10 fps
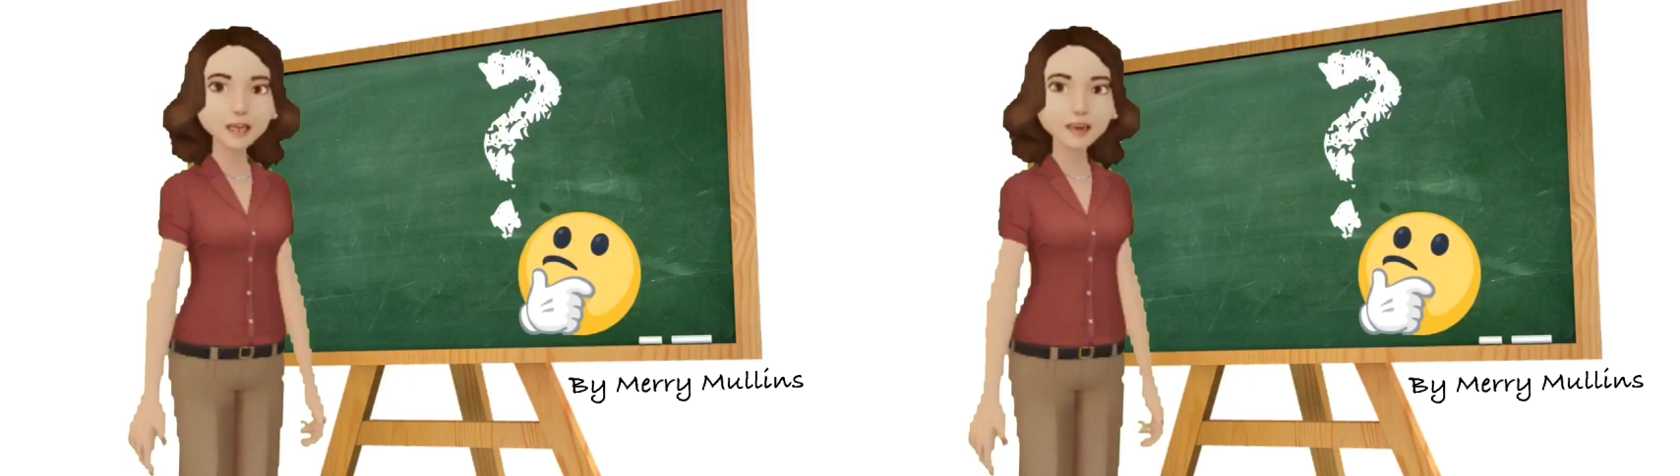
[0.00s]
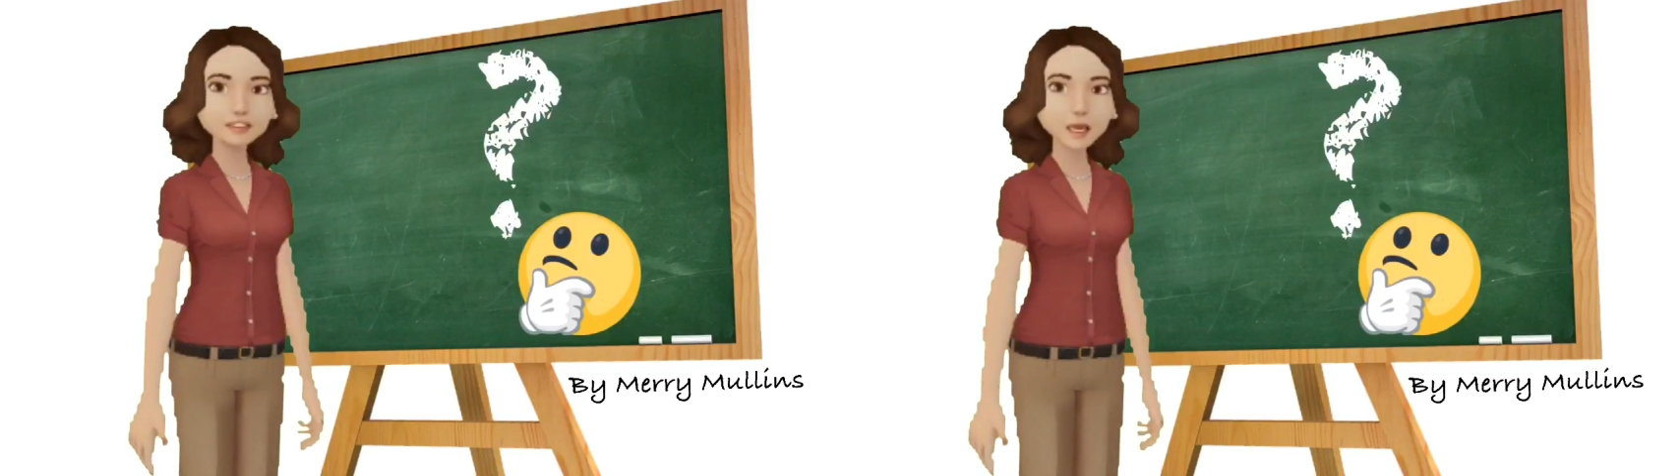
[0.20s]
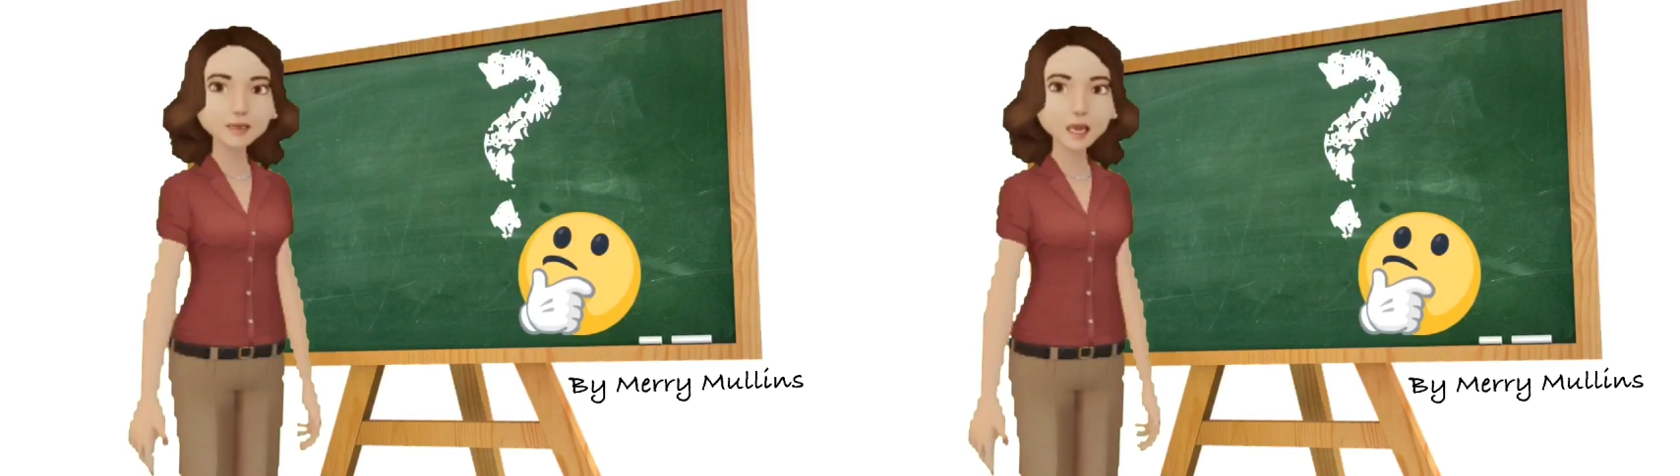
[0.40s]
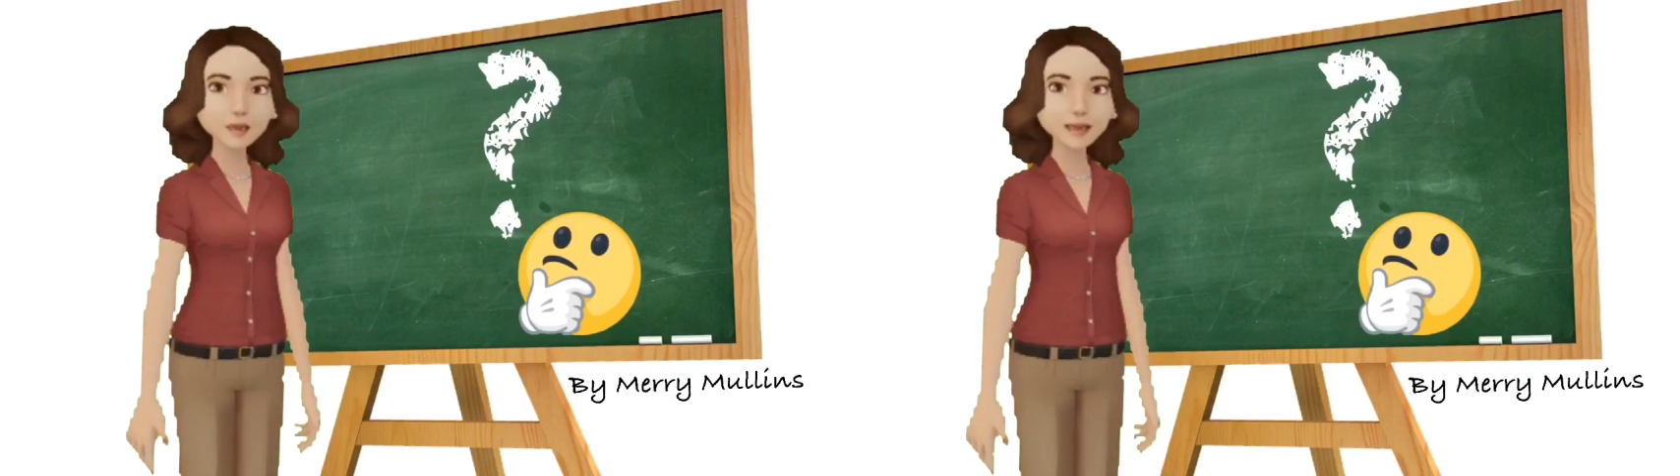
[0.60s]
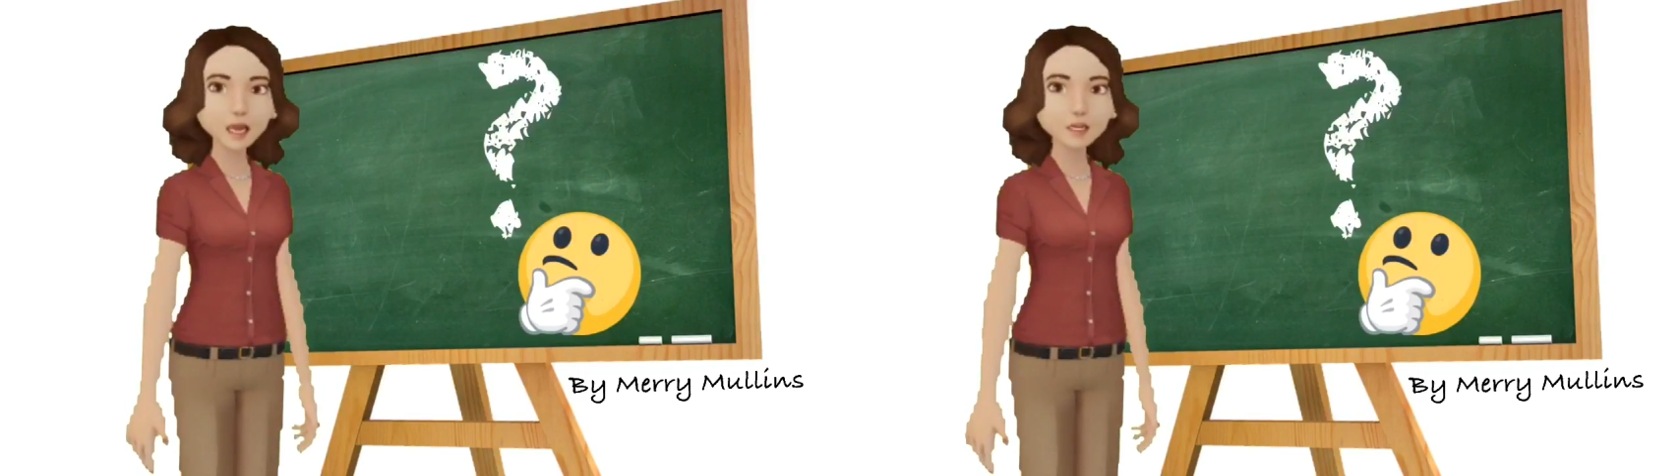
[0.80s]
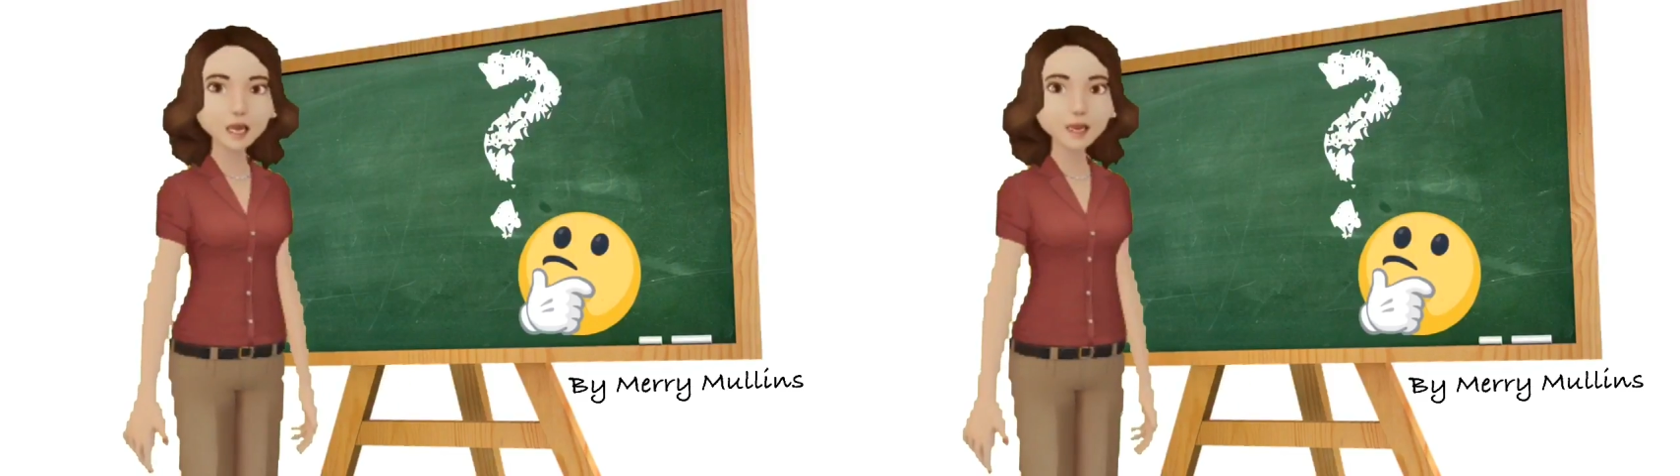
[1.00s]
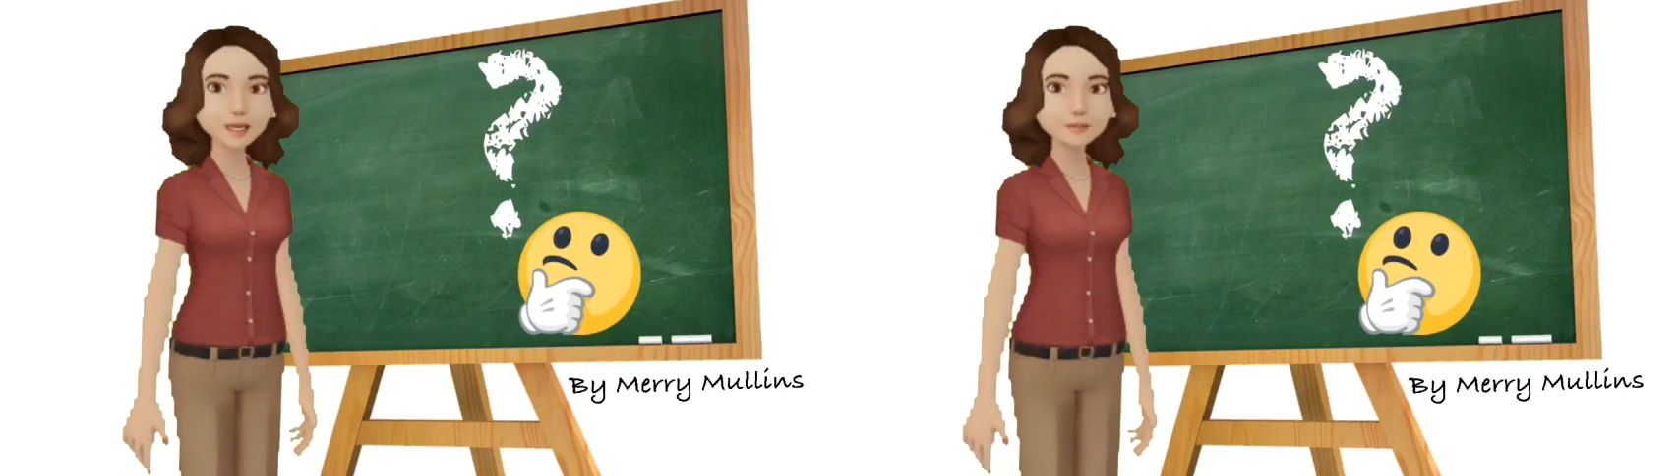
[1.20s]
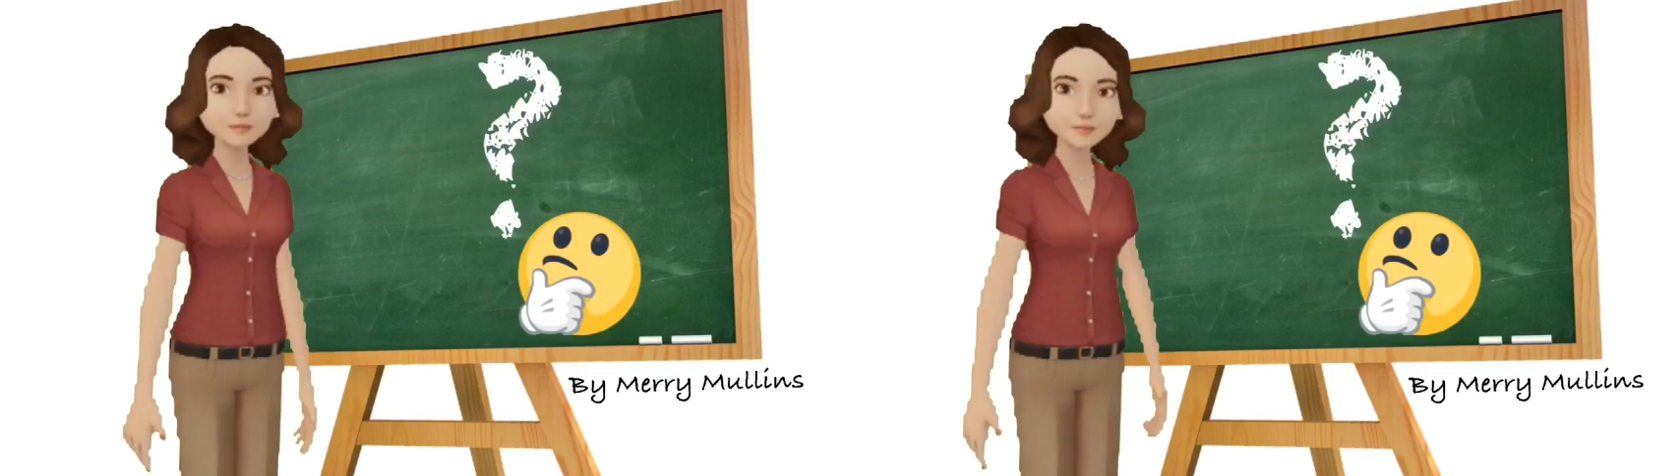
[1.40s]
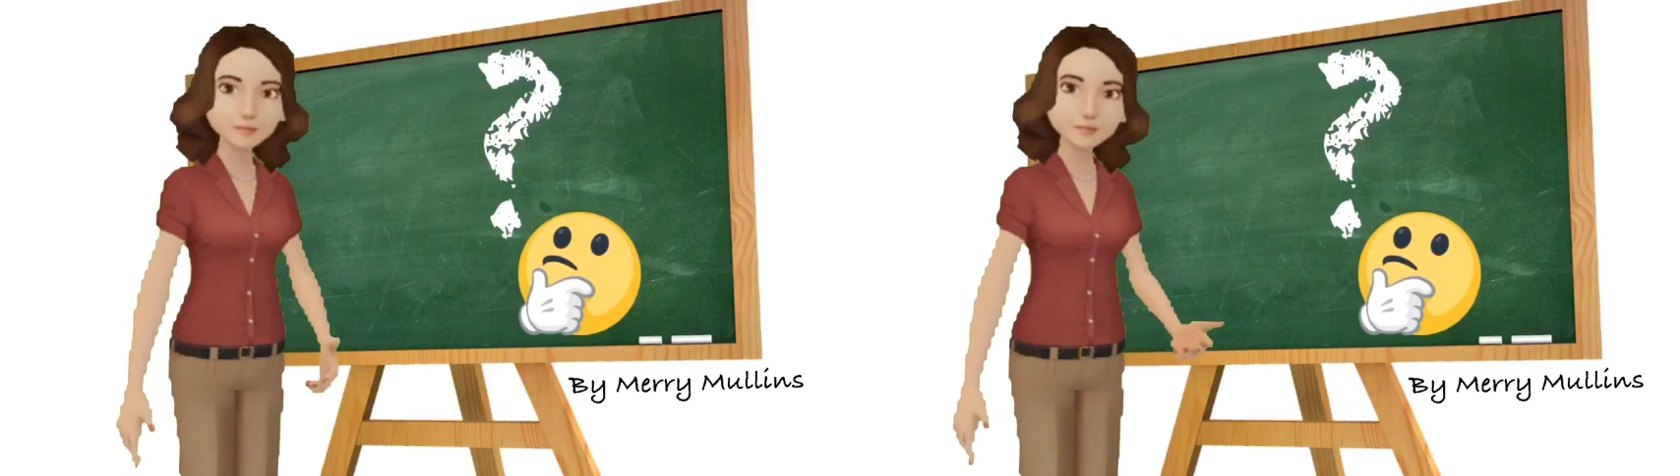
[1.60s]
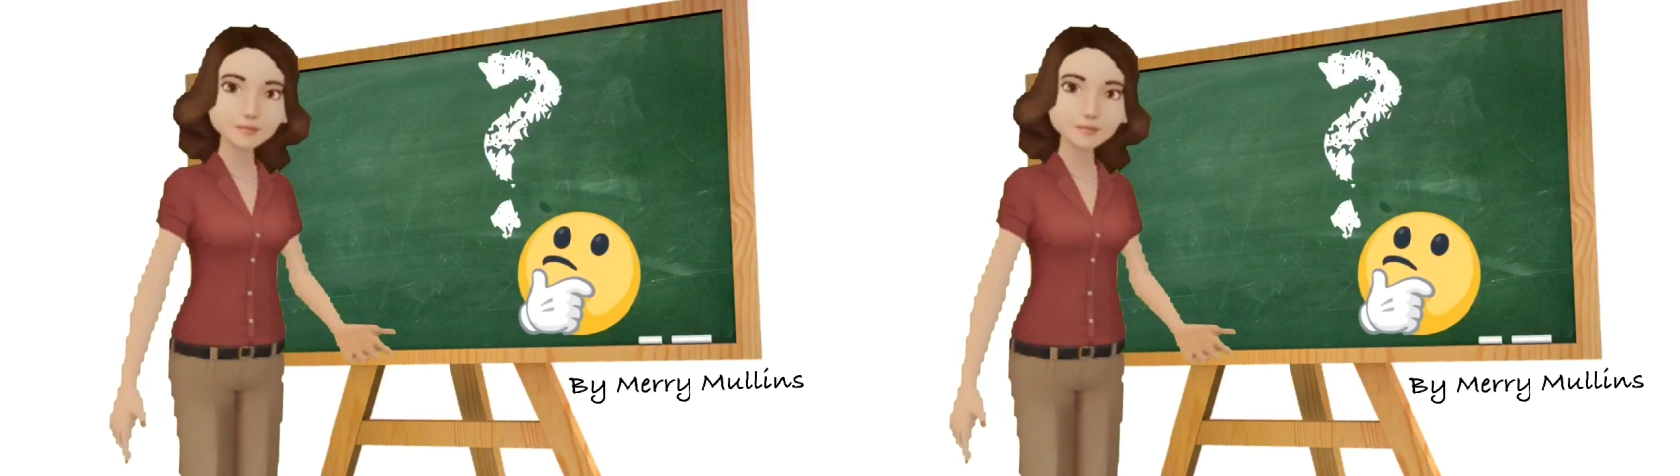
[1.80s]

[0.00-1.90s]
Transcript: to discover these artifacts